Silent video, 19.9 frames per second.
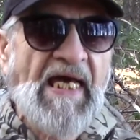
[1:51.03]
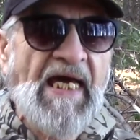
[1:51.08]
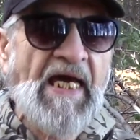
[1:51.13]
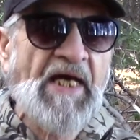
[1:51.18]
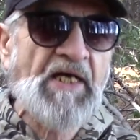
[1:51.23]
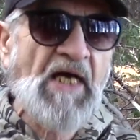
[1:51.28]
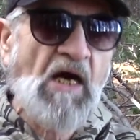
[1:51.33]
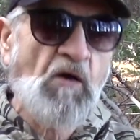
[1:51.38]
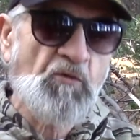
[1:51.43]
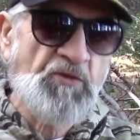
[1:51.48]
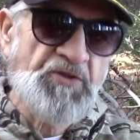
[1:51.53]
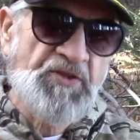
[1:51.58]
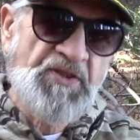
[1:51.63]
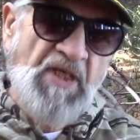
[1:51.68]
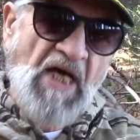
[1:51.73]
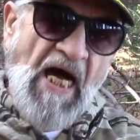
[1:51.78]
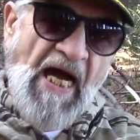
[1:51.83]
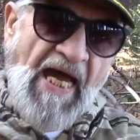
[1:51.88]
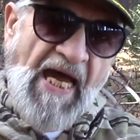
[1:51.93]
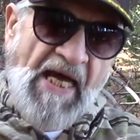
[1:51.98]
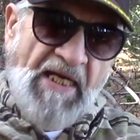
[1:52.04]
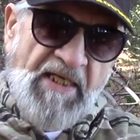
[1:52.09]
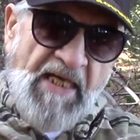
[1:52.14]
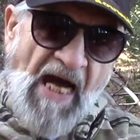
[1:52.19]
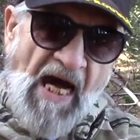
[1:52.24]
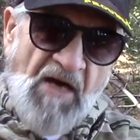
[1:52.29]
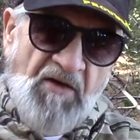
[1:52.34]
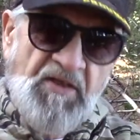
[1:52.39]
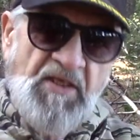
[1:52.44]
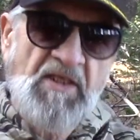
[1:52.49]
and I was I had
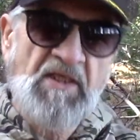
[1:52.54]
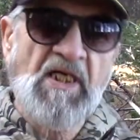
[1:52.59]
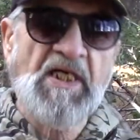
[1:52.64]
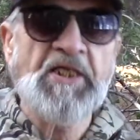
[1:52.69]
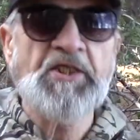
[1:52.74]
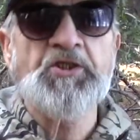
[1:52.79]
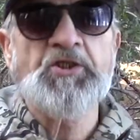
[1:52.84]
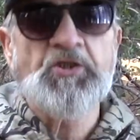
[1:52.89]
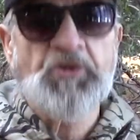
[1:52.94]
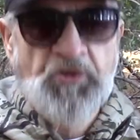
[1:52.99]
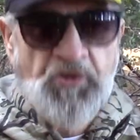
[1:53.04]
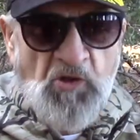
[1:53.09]
calculations